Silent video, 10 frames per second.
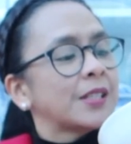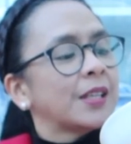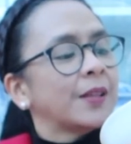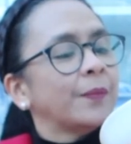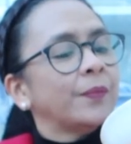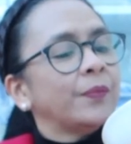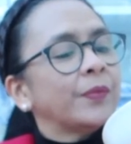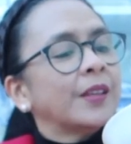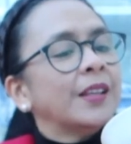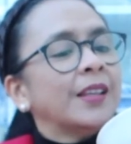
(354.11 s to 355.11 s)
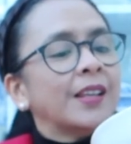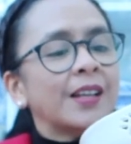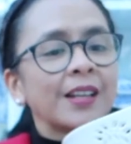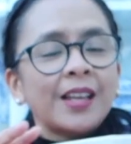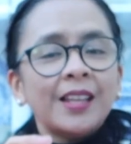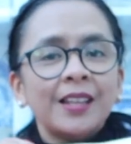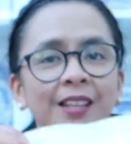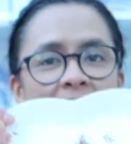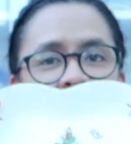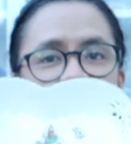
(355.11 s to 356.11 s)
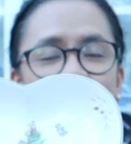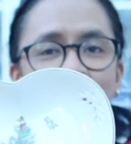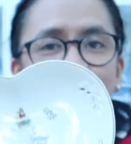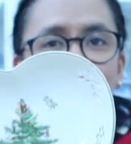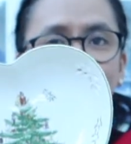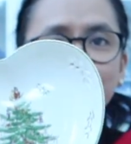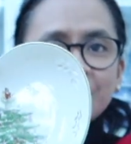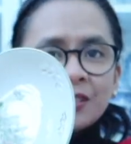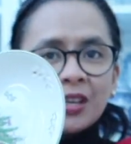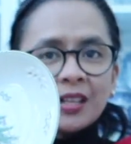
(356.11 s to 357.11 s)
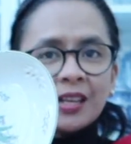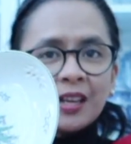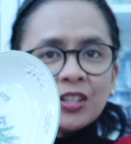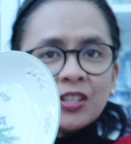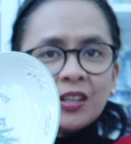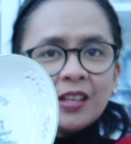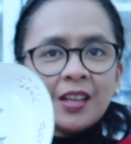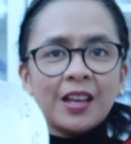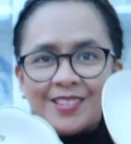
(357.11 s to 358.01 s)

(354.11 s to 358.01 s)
A candy dish from the Christmas tree collection.